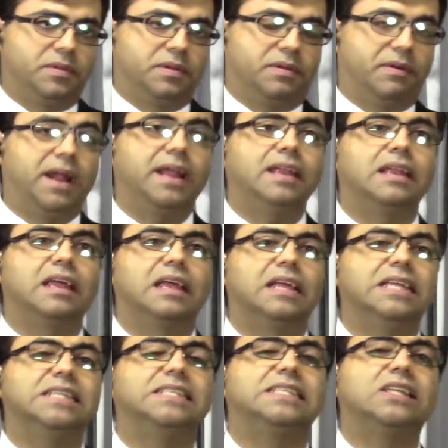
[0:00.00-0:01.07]
Right?
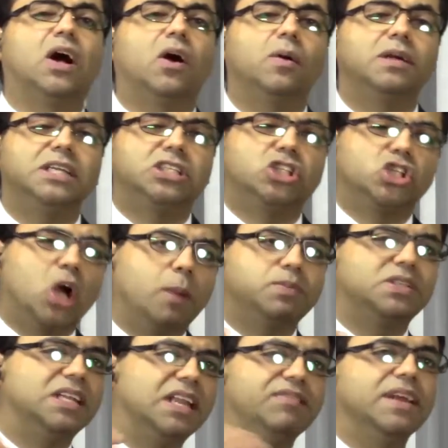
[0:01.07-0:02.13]
He
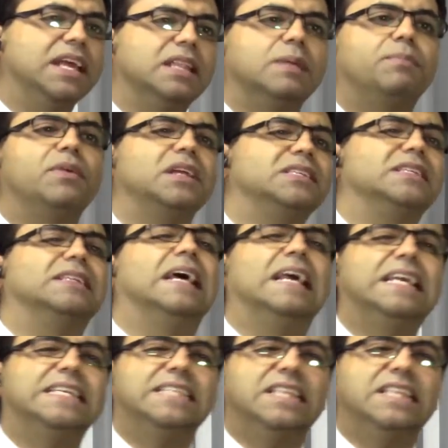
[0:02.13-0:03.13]
stops living in the present. He's